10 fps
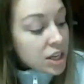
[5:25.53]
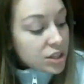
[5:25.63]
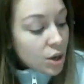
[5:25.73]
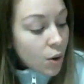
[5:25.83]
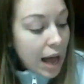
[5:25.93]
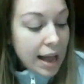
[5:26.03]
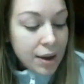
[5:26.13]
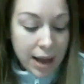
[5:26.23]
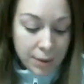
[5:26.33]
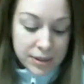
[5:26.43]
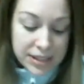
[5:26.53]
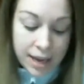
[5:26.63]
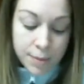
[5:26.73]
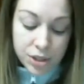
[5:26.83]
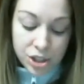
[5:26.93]
So I was
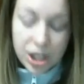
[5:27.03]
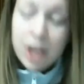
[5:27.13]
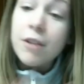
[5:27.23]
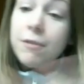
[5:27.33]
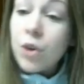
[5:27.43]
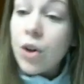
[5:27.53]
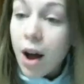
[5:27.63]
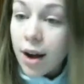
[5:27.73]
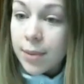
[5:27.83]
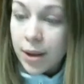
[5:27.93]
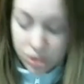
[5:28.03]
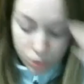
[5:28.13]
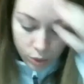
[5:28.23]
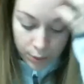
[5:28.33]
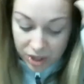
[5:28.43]
able to share the full Arbonne
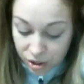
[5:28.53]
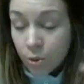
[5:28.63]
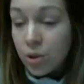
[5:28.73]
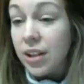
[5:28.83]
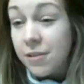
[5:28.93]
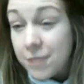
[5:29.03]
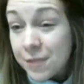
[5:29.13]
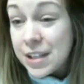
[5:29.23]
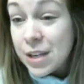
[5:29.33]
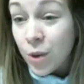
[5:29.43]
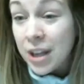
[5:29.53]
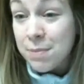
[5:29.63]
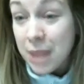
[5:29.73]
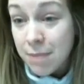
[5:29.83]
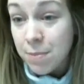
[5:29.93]
story with a total of
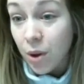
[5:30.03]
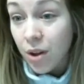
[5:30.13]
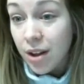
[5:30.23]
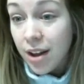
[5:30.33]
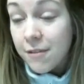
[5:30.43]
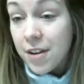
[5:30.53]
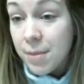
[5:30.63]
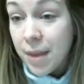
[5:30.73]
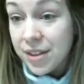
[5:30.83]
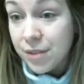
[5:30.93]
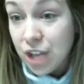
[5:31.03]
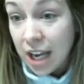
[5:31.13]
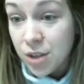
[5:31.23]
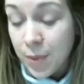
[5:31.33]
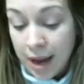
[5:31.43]
51 people for the month of
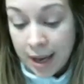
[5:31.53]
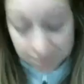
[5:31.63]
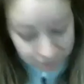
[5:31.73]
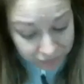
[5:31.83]
January.